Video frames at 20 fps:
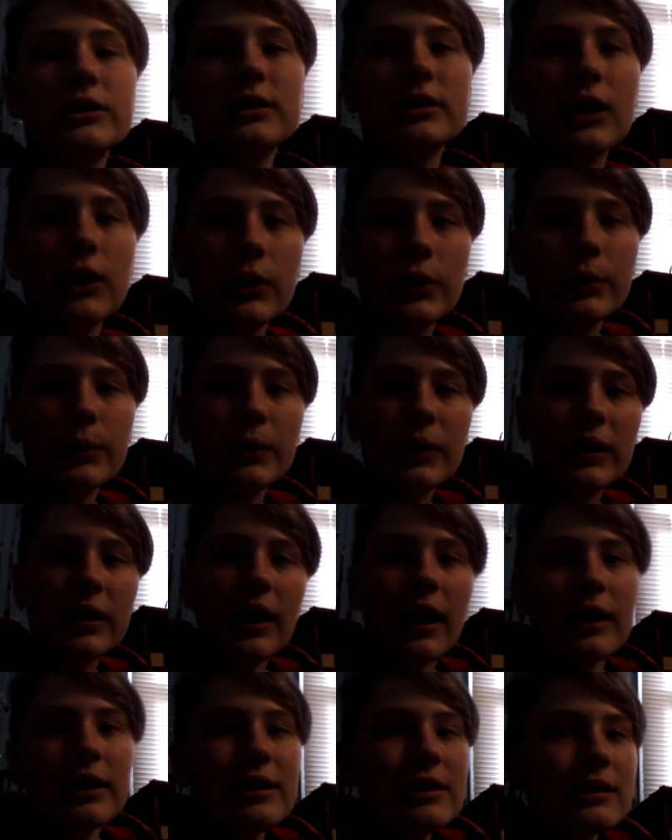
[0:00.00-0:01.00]
Uh,
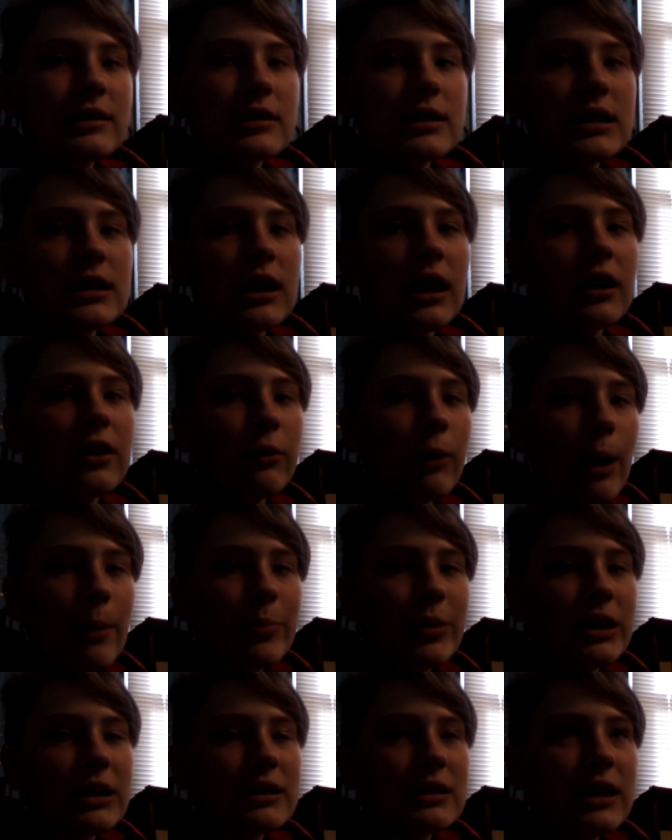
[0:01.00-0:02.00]
so yeah,
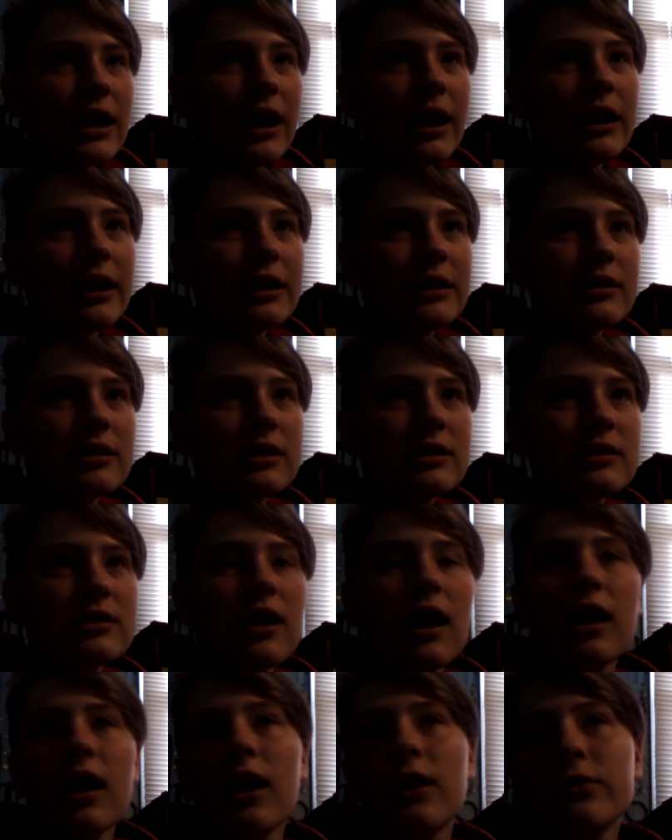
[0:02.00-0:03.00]
he's the ton of weapons,
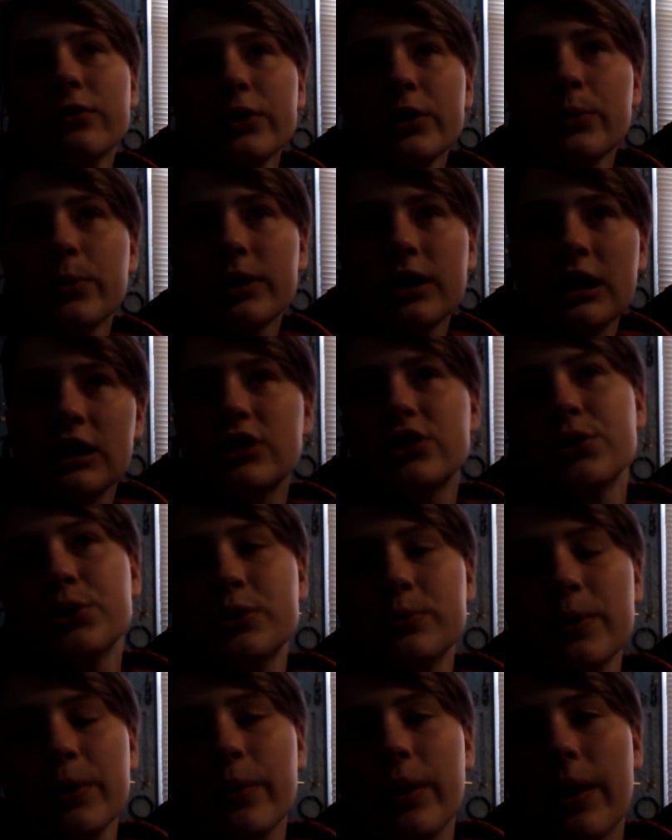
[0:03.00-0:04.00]
and it is not
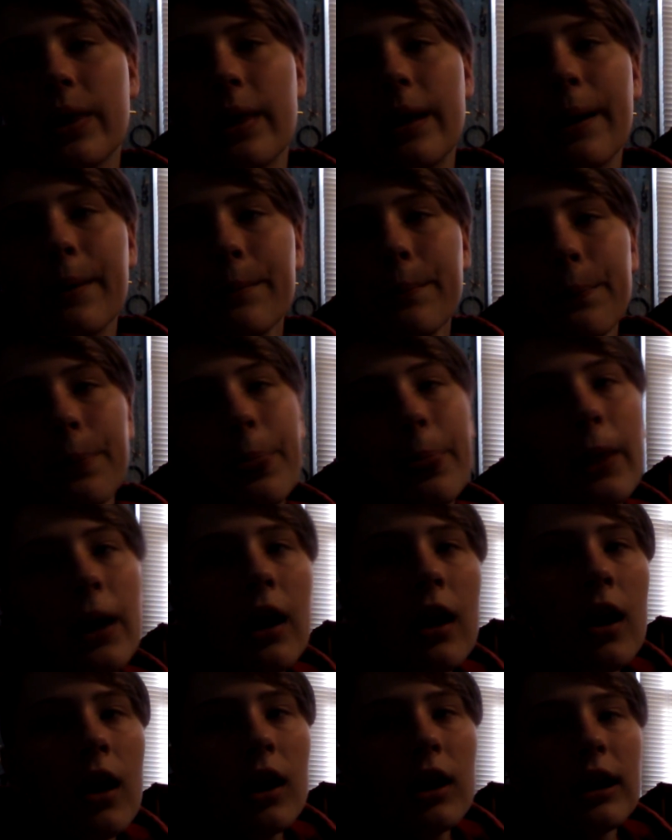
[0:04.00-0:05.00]
comfy when he shoots me
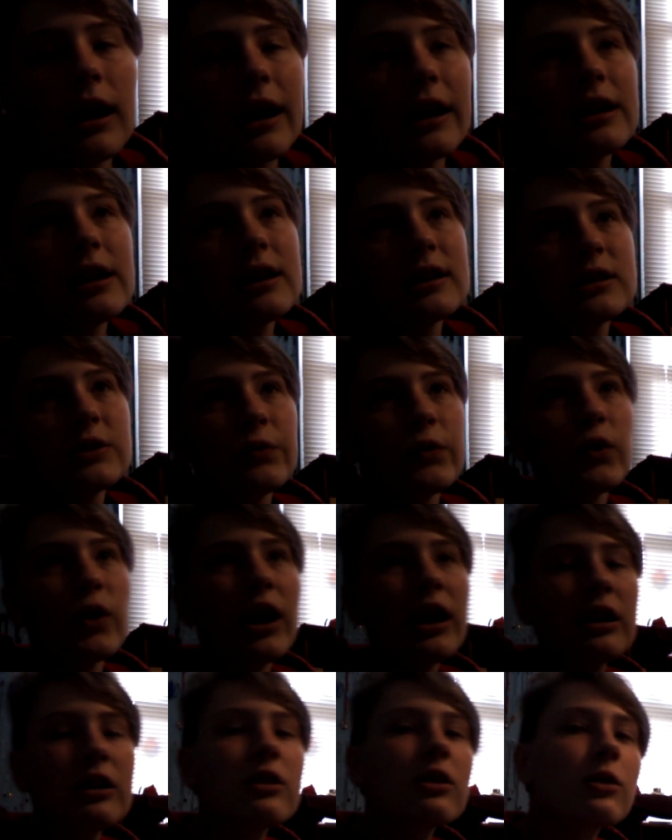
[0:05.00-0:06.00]
with them
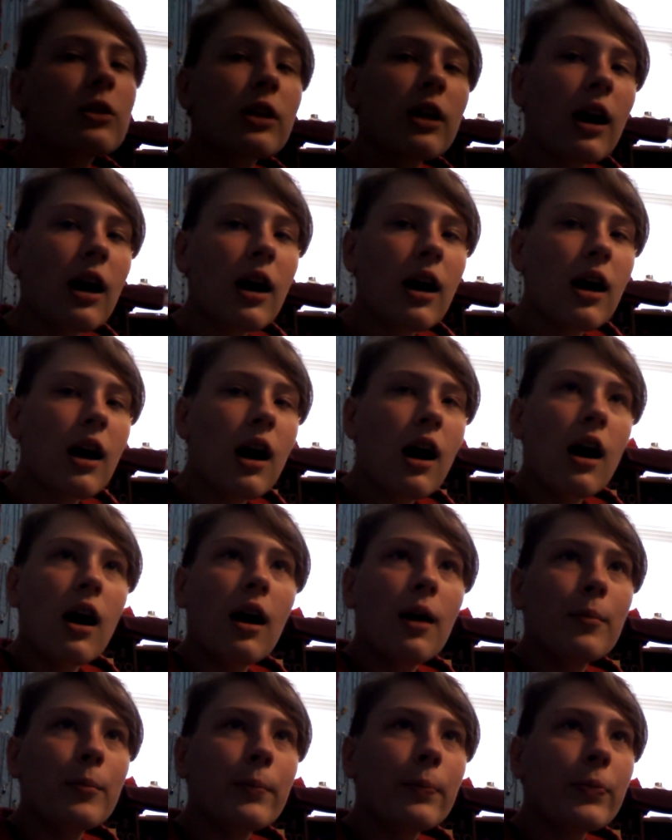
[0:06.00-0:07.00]
and his
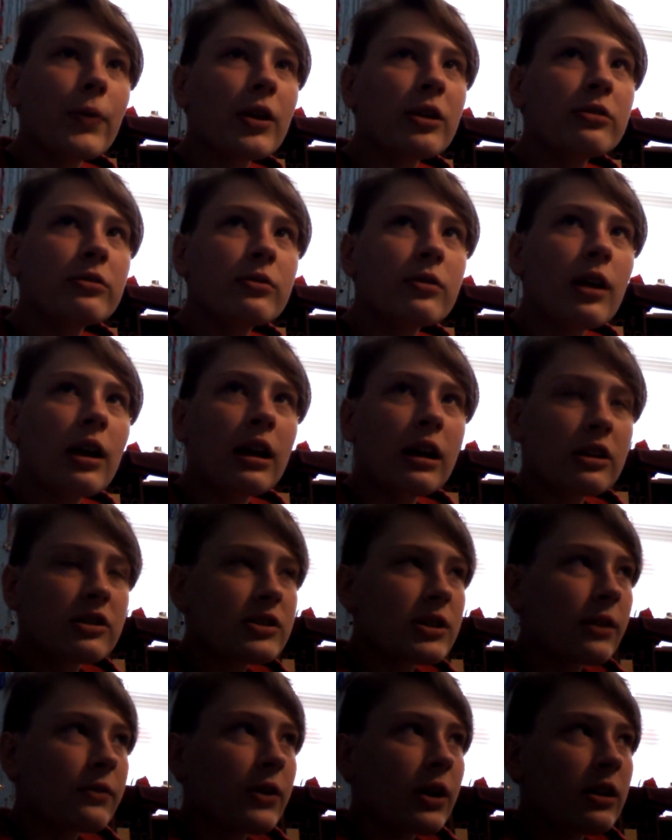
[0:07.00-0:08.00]
friend got um,
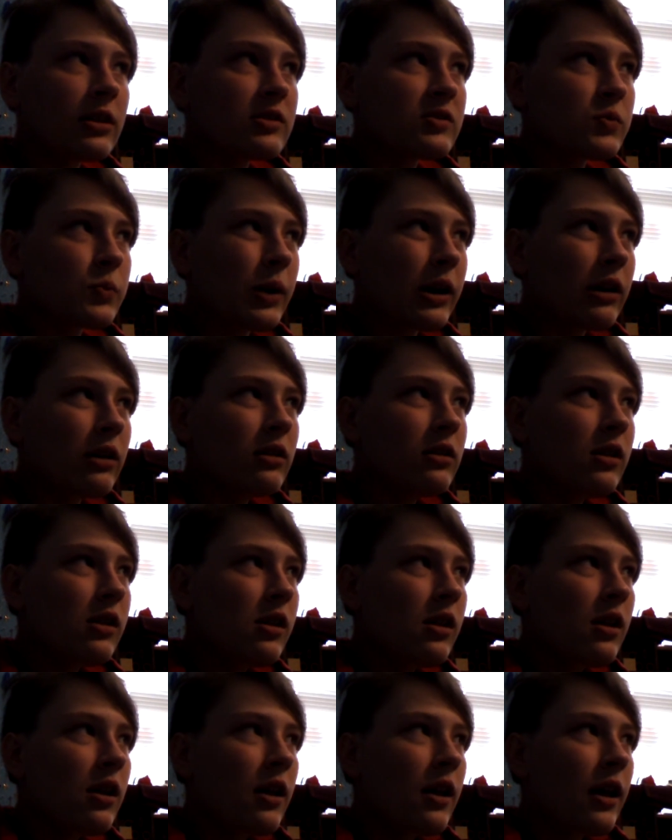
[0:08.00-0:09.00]
an airsoft
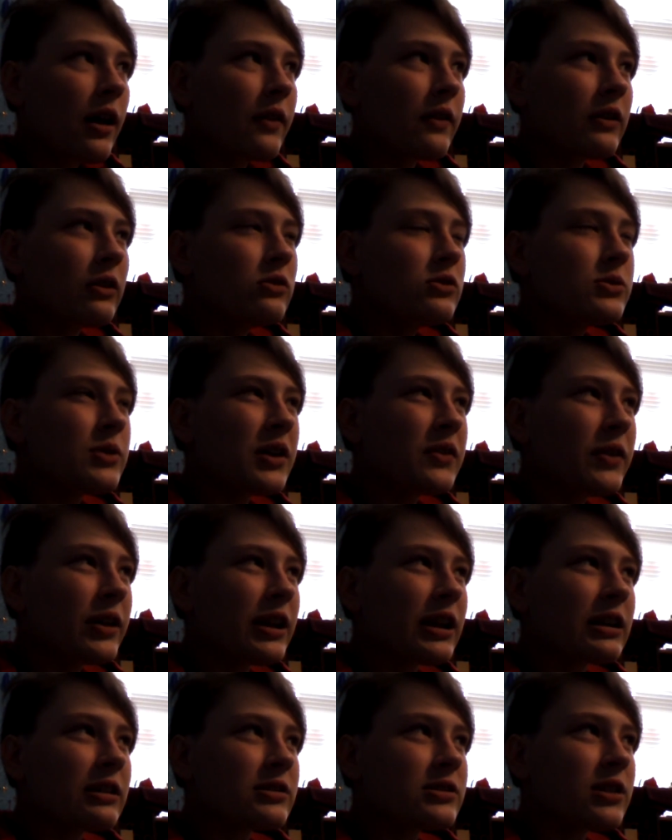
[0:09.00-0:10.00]
gun as well.
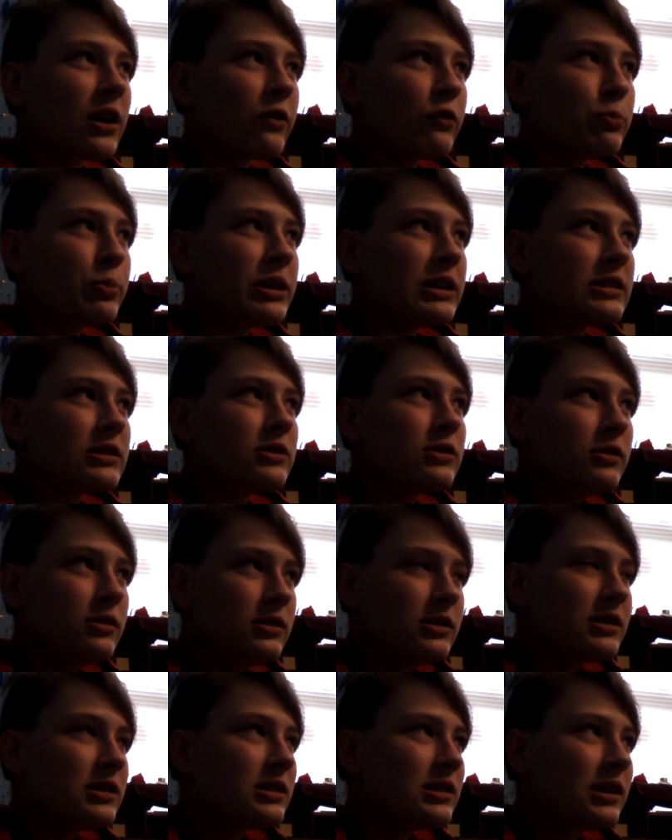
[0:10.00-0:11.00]
They also have like
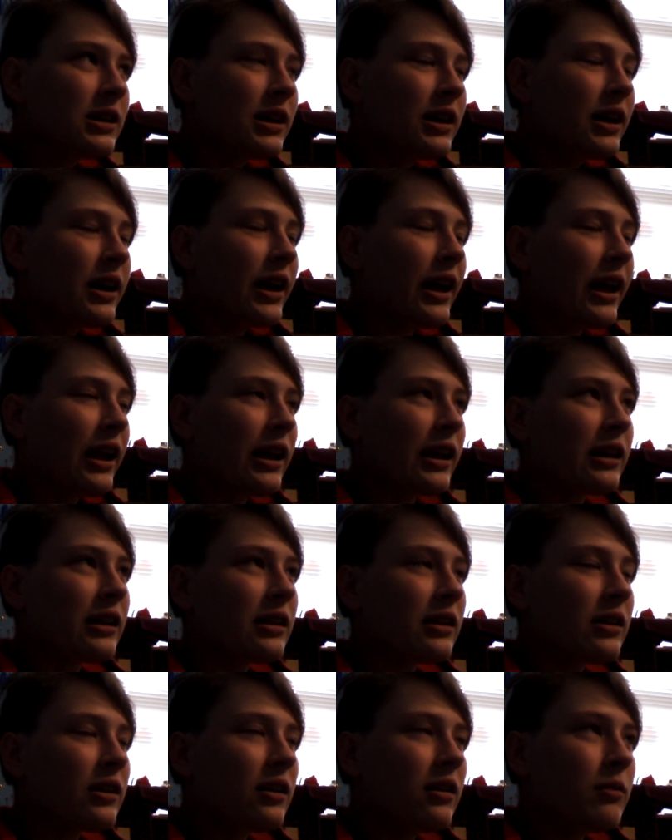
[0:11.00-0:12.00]
airsoft pistols,
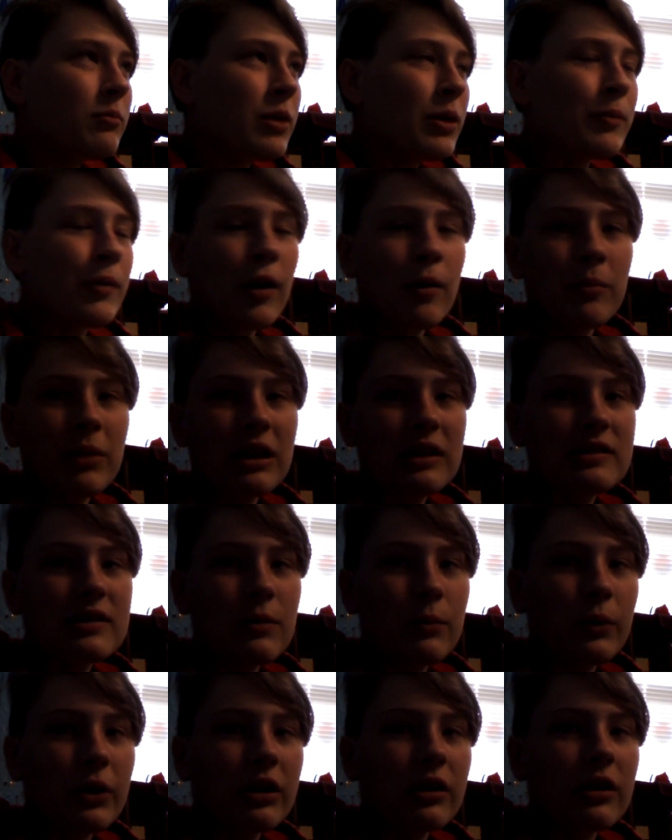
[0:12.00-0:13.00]
and
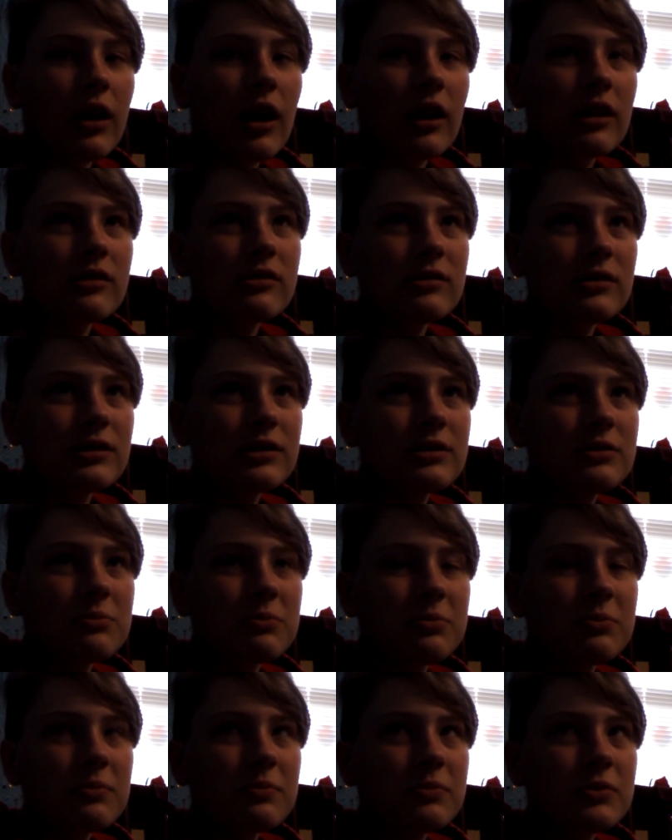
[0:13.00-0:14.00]
my mom makes them wear
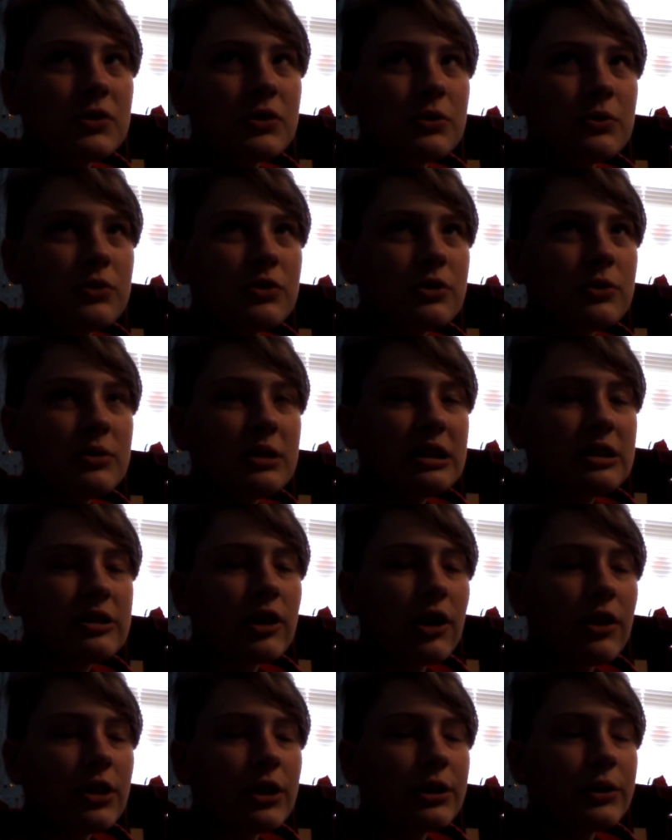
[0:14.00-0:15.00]
goggles
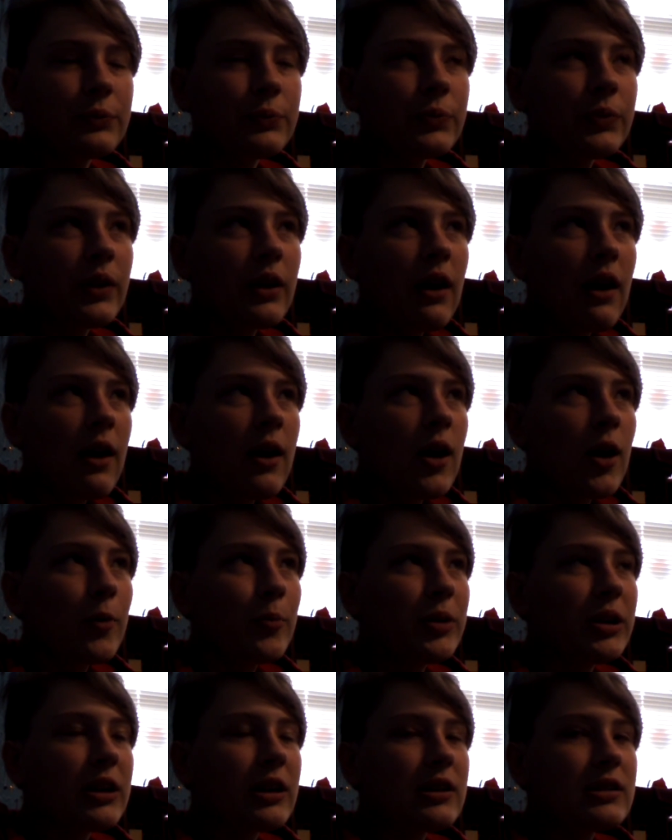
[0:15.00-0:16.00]
to shoot each
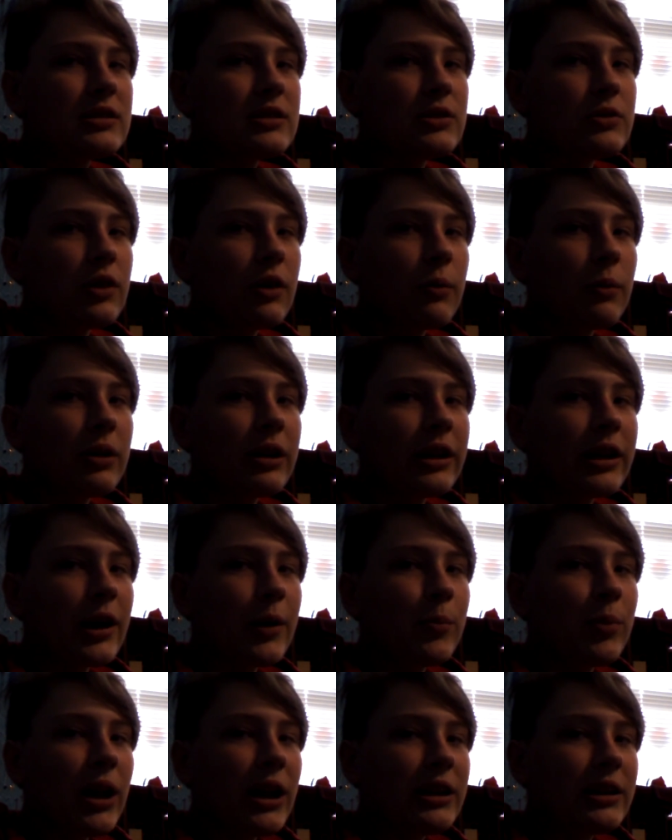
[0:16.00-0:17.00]
other
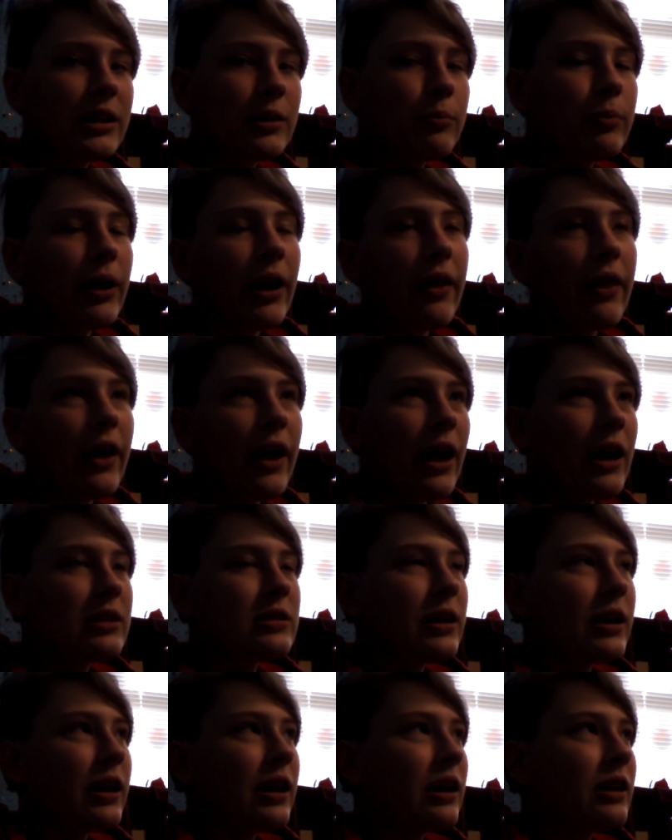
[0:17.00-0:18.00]
because you don't want to get
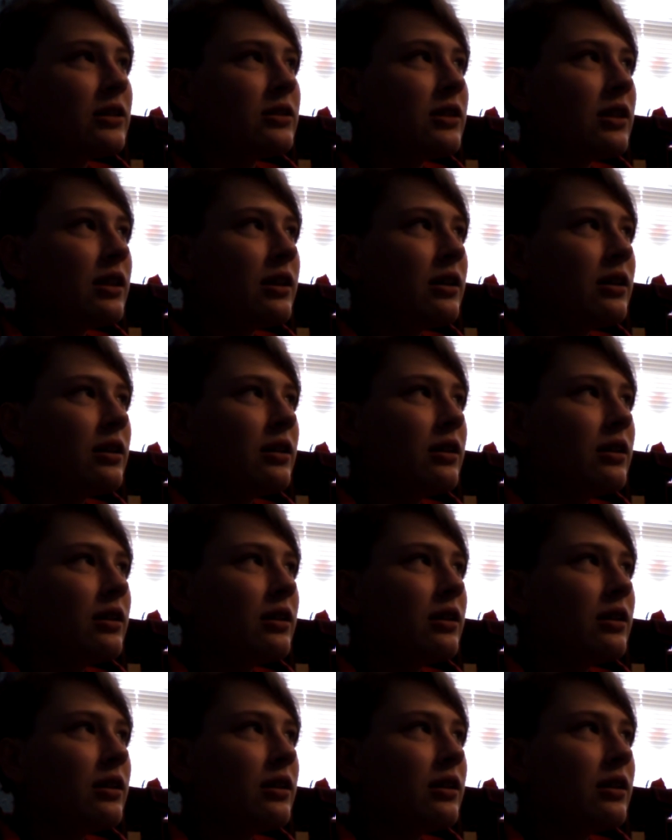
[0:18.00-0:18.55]
blinded by that.